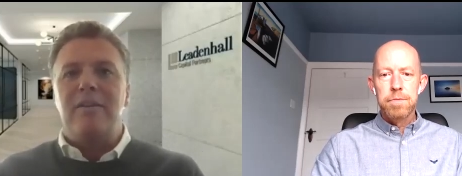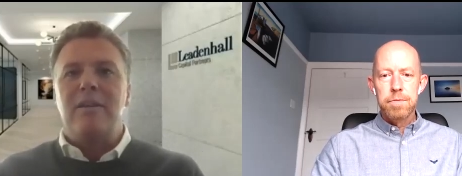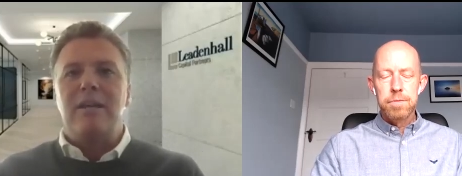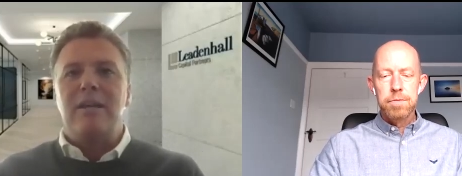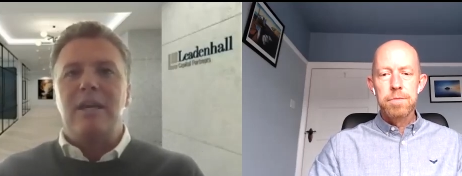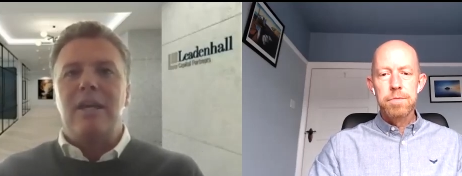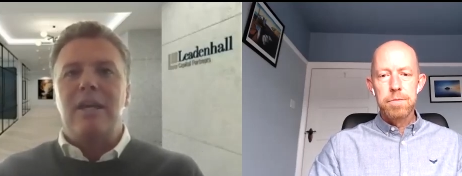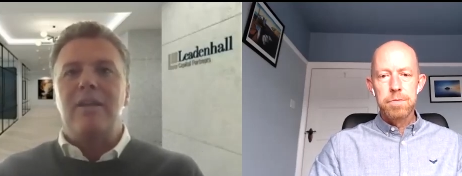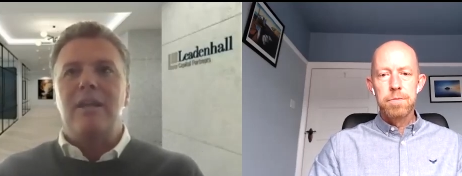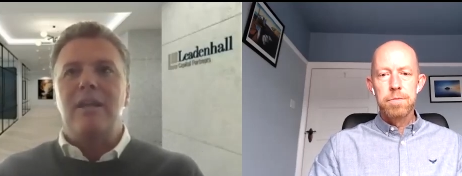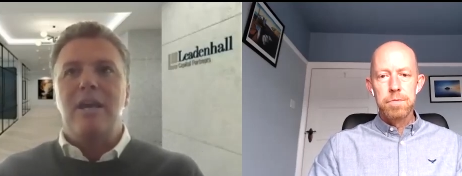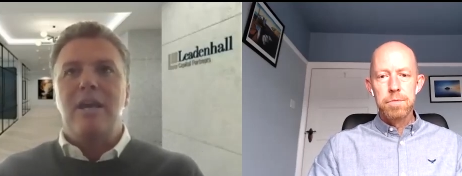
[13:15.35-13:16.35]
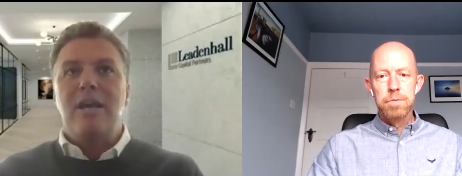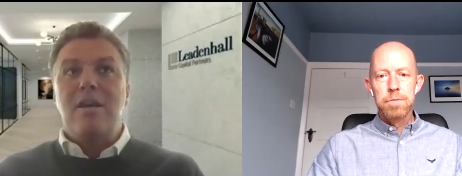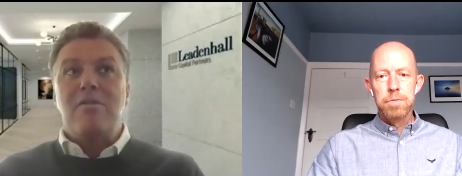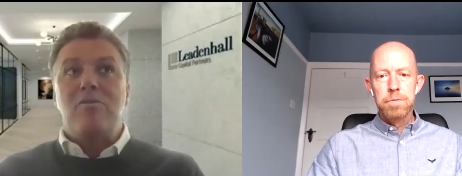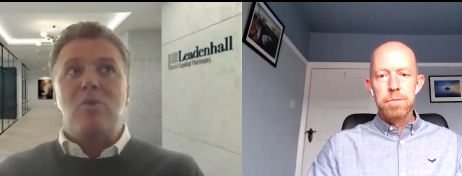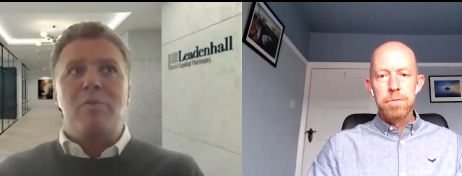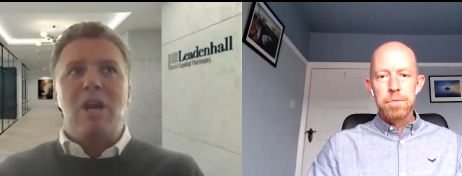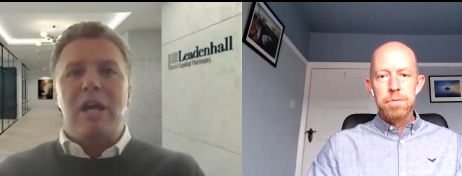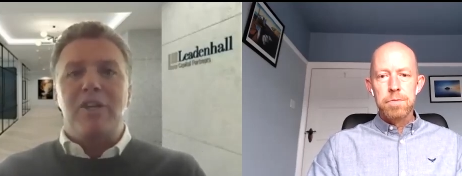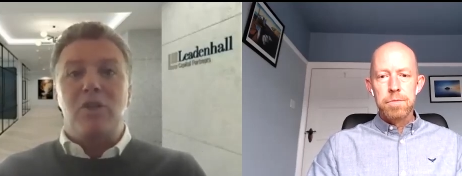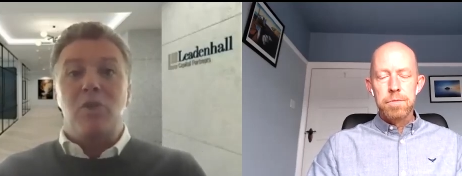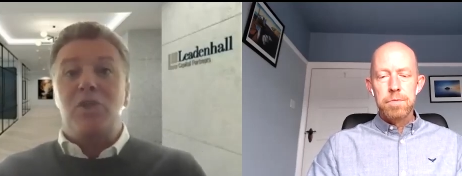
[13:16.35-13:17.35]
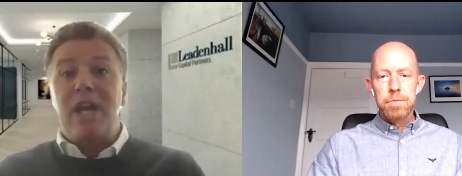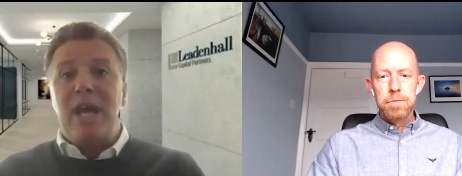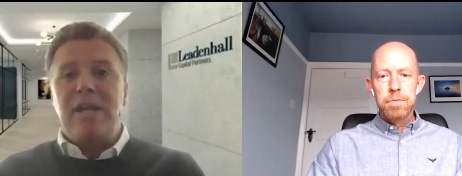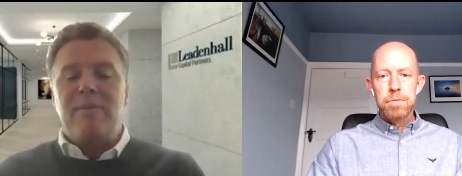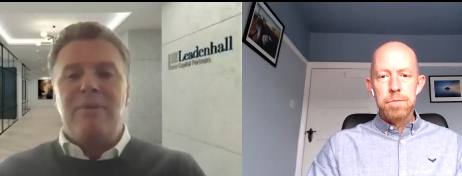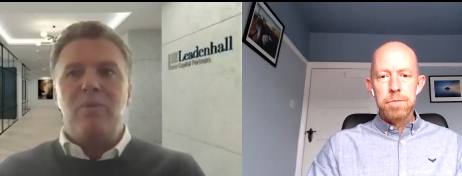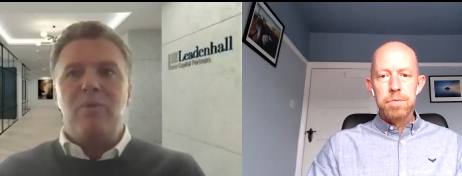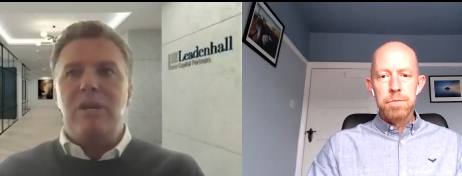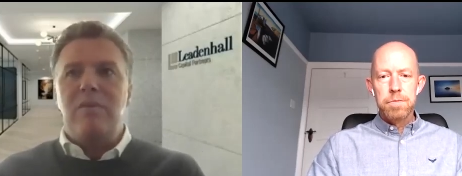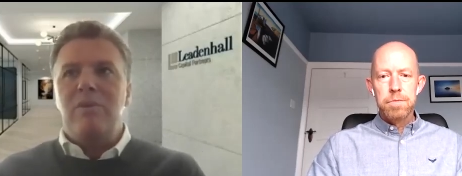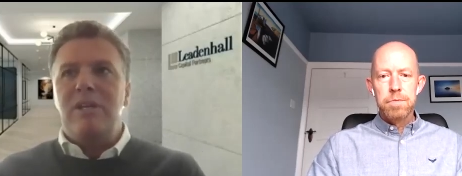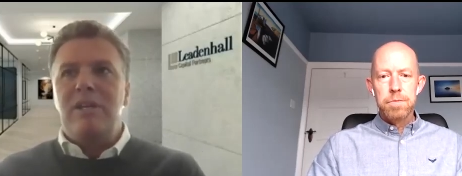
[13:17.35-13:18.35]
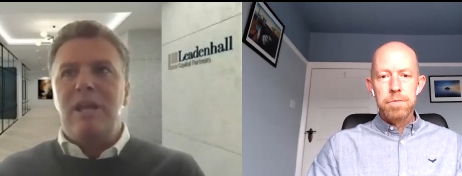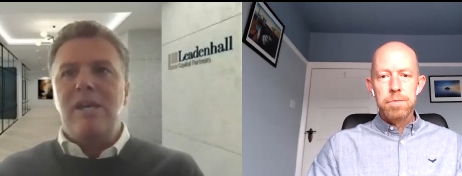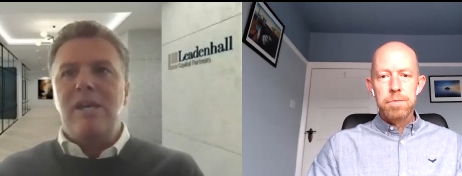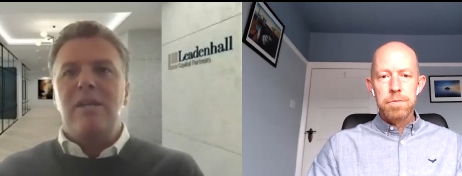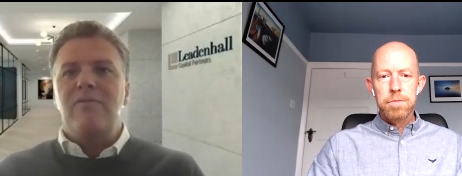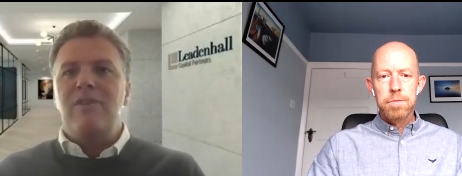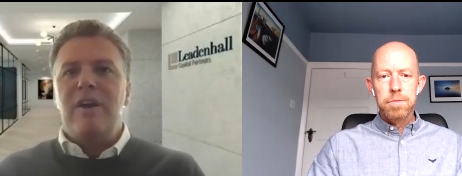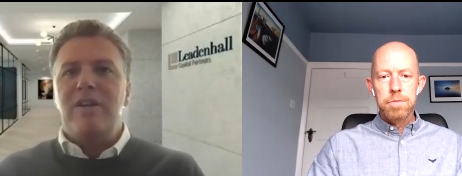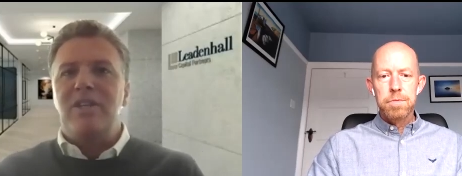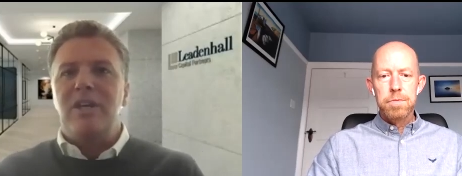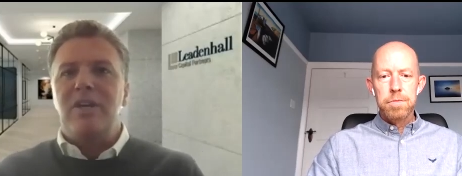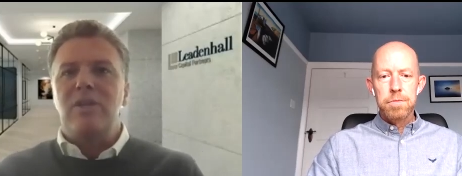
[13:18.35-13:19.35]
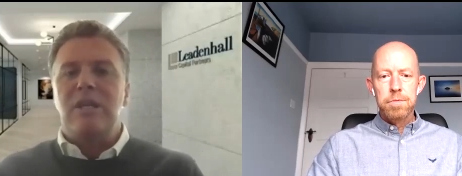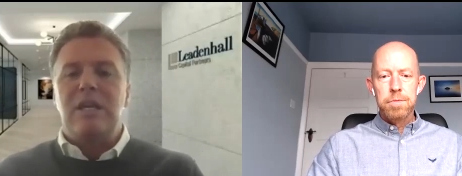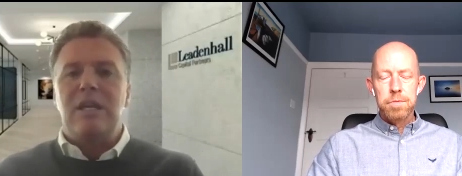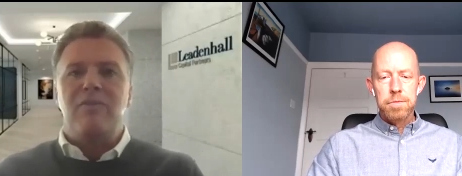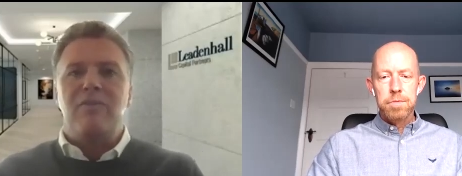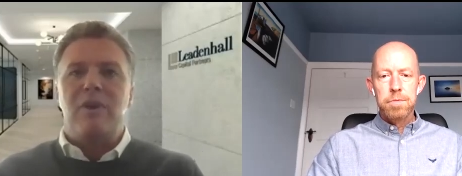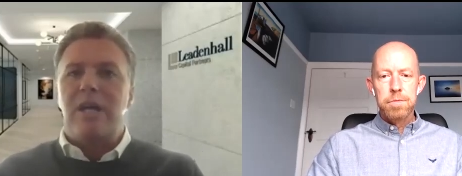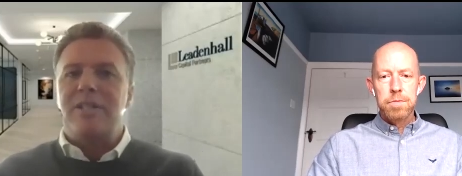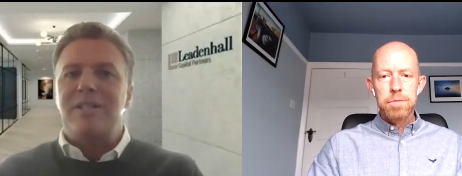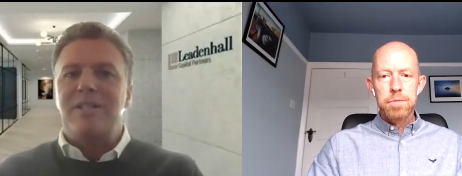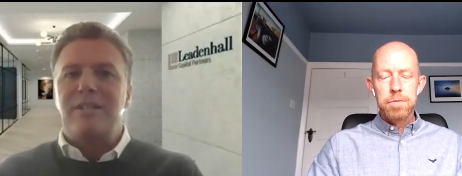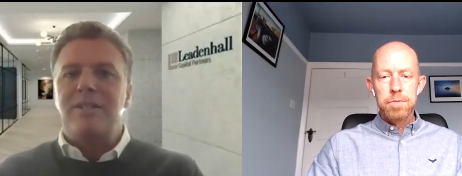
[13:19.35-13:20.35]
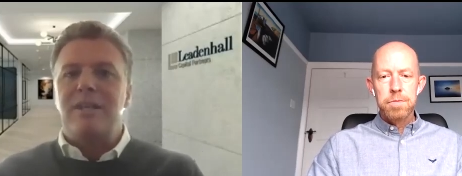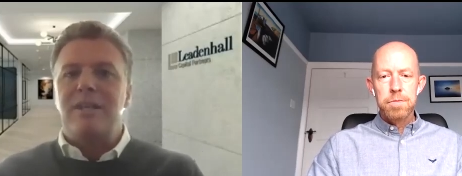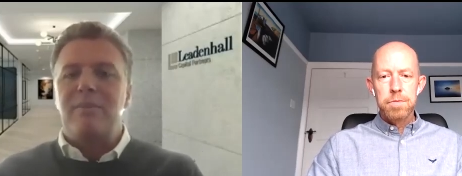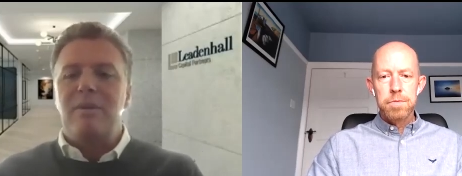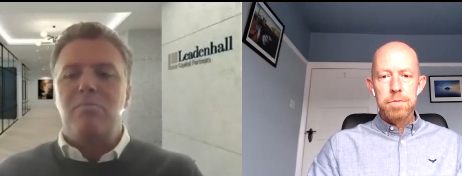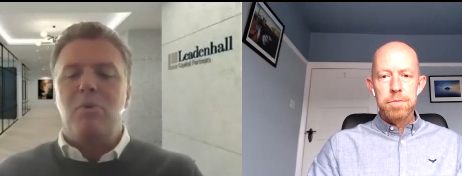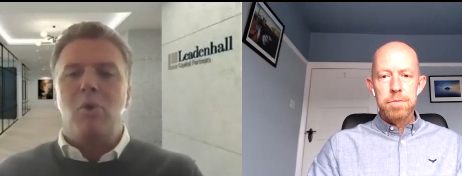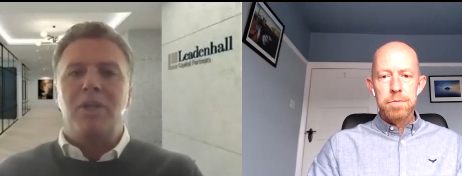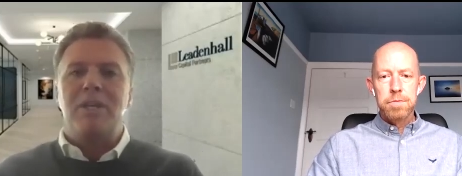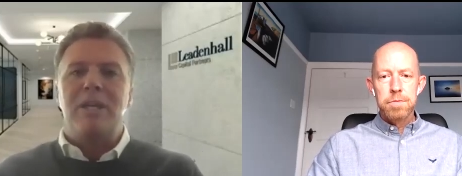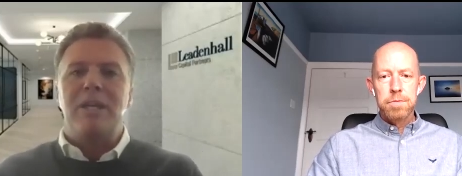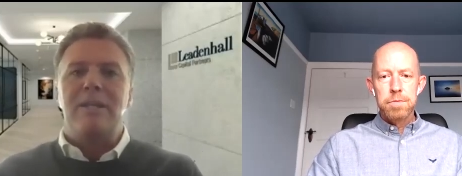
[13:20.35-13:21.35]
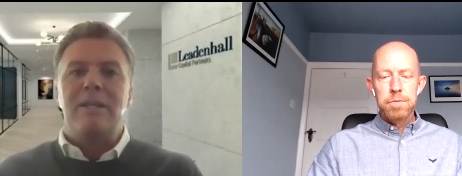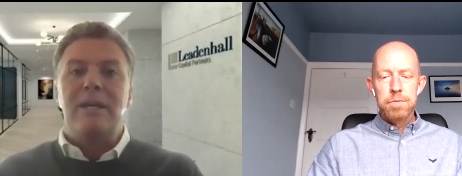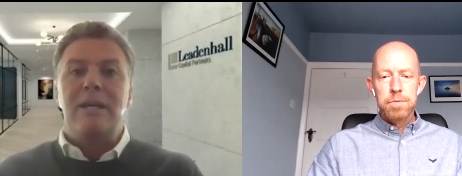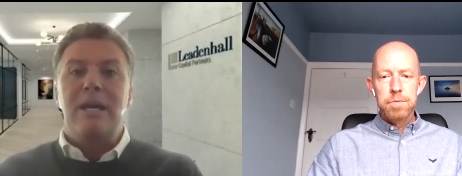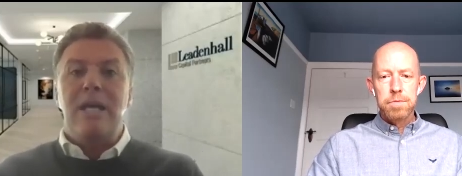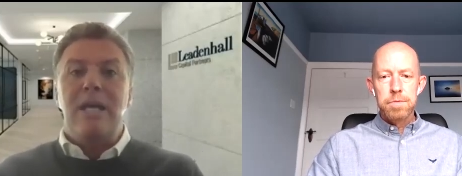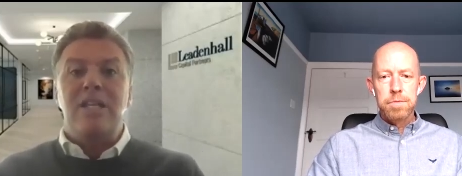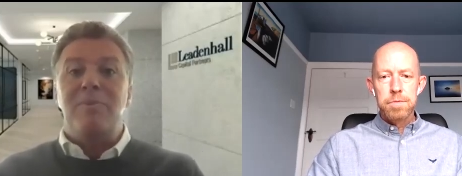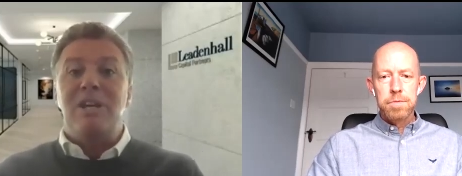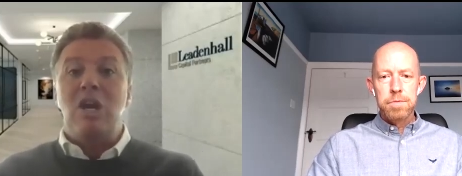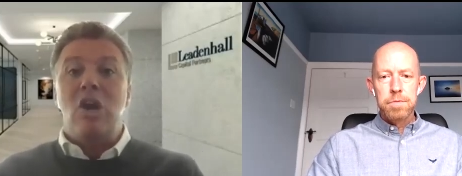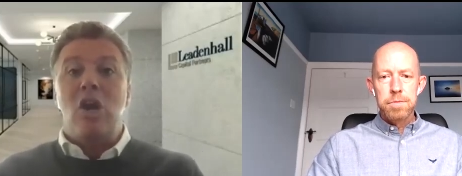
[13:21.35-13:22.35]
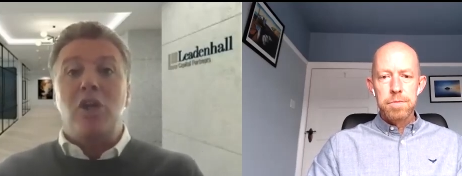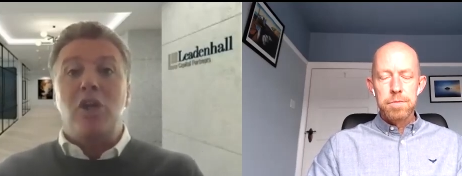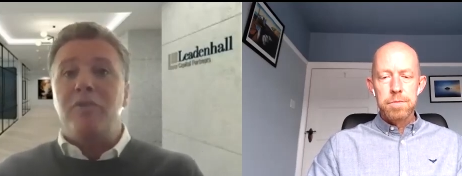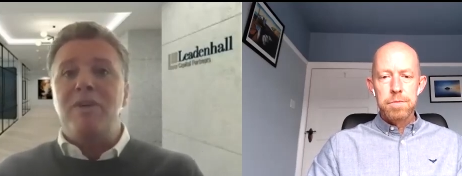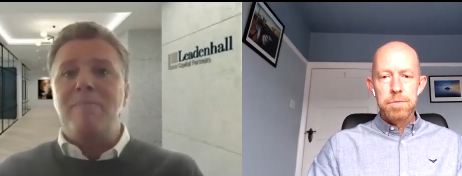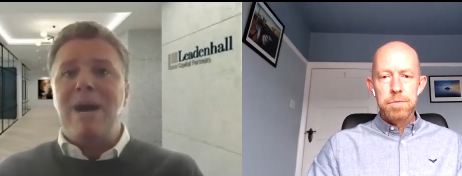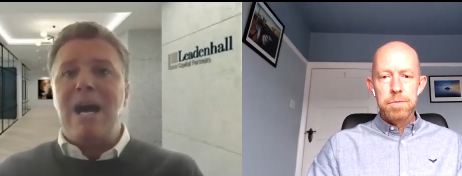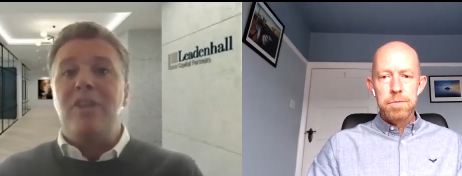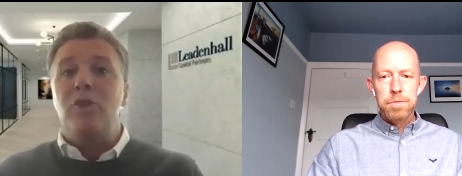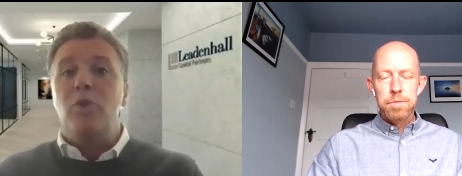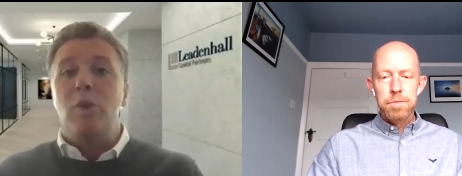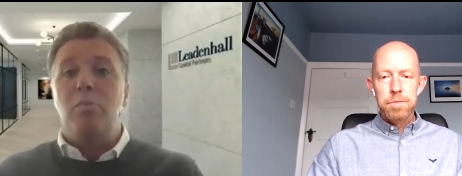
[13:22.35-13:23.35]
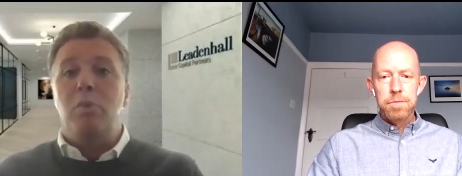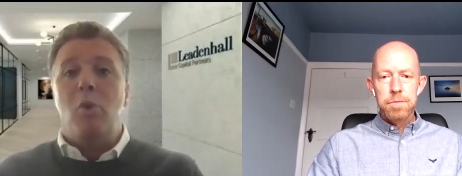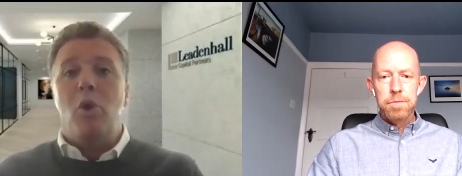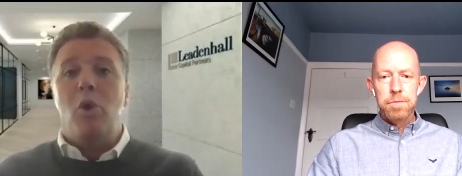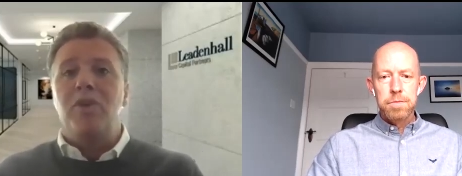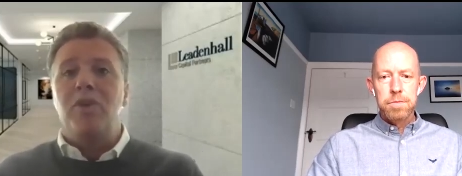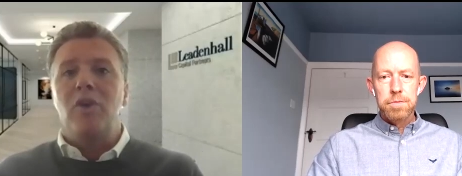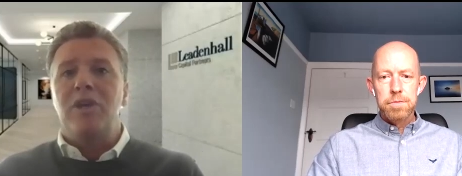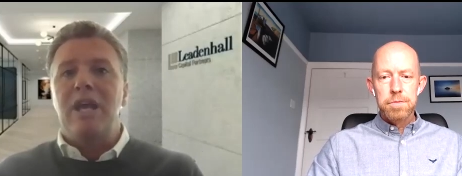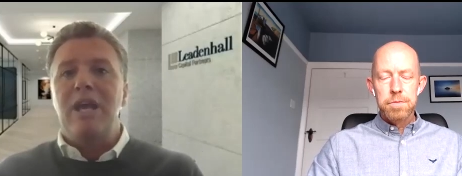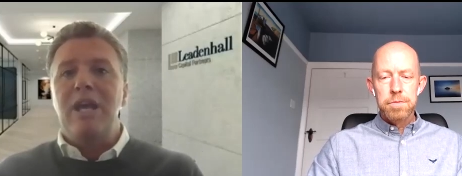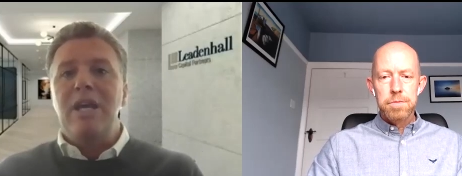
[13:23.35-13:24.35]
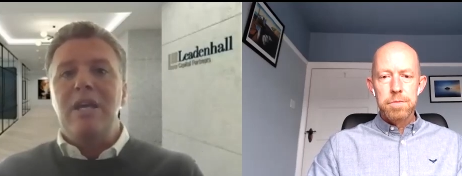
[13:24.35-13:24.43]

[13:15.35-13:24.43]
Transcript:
Speaker 1: Uh, and uh, we as you said, I mean, we, we take it very seriously. For us, it's extremely important. Uh, there's been a lot of demand to report on uh,